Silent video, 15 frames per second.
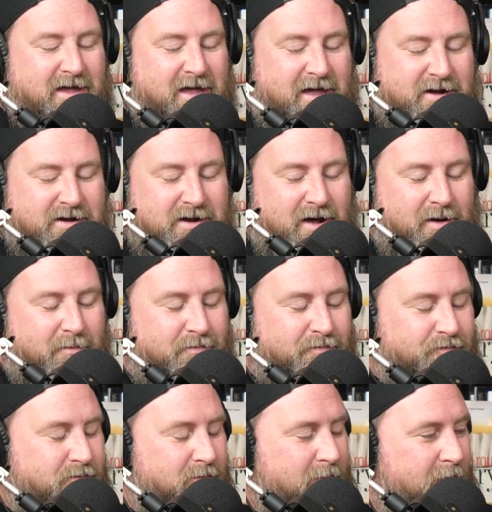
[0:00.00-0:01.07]
and
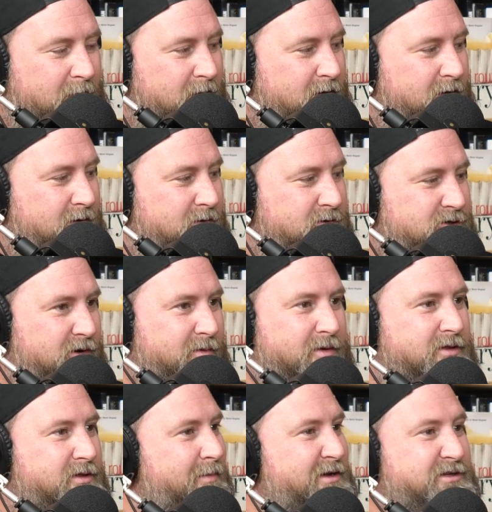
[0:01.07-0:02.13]
um so
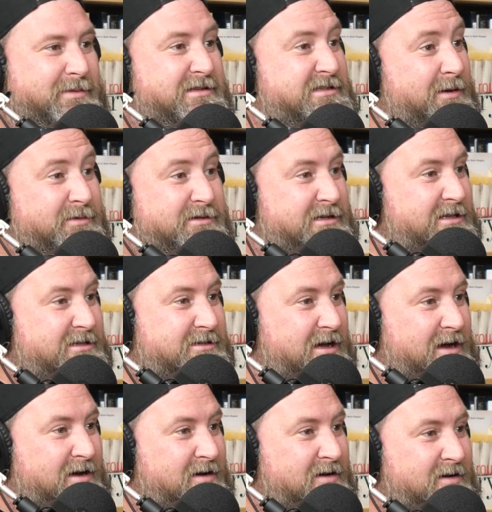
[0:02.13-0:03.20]
it, there must have been some
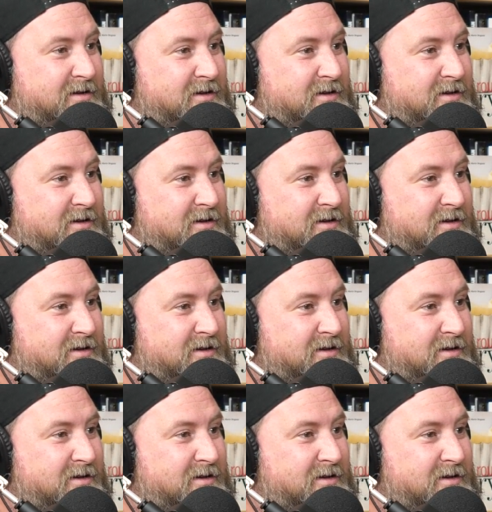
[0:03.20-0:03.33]
sensor